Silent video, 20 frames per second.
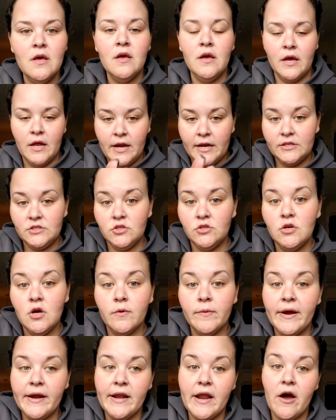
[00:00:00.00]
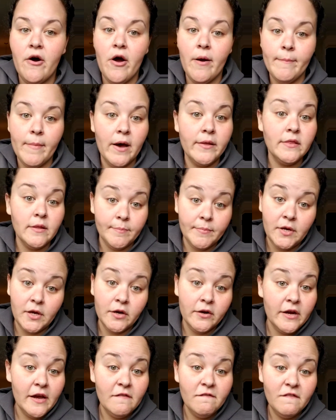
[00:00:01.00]
And as you know, right now I'm on the
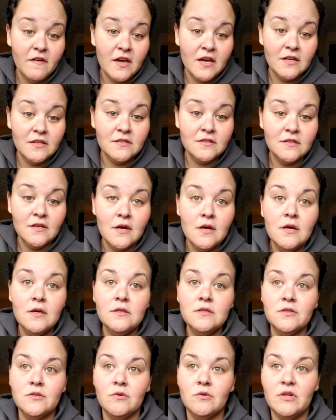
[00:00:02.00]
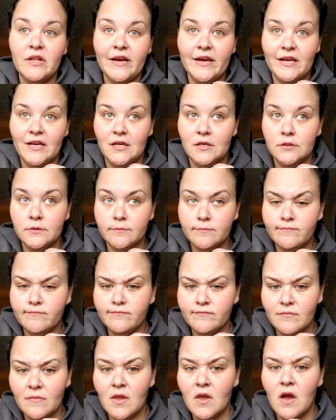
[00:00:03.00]
puree phase, so like
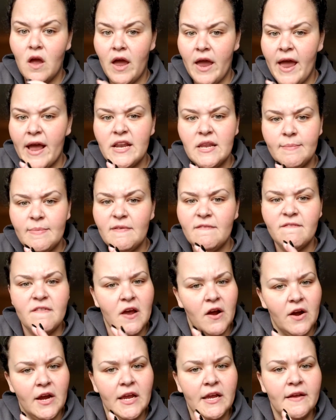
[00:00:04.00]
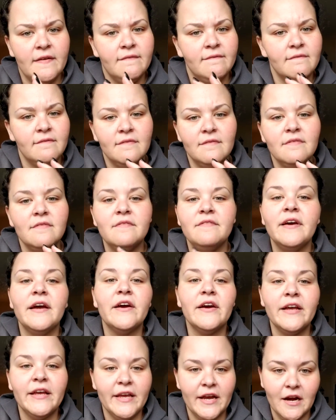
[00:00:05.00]
I had to be very,
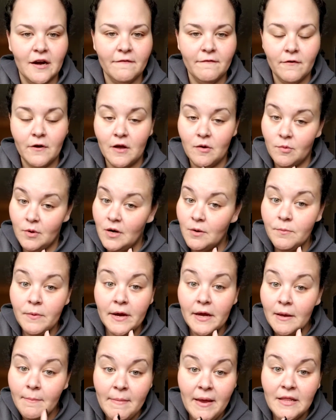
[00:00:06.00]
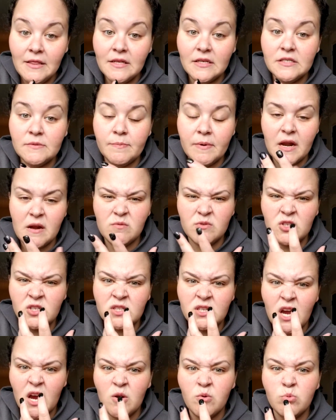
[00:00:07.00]
very careful. I wouldn't recommend this, but
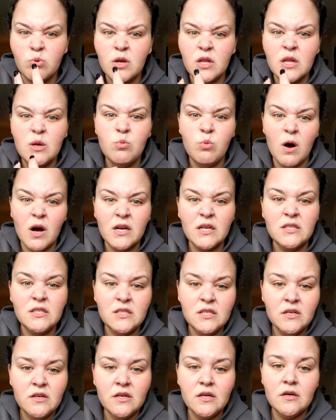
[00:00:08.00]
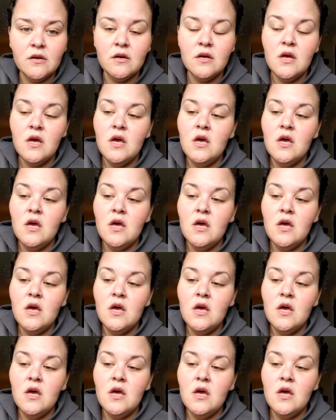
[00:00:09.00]
I really wanted cereal.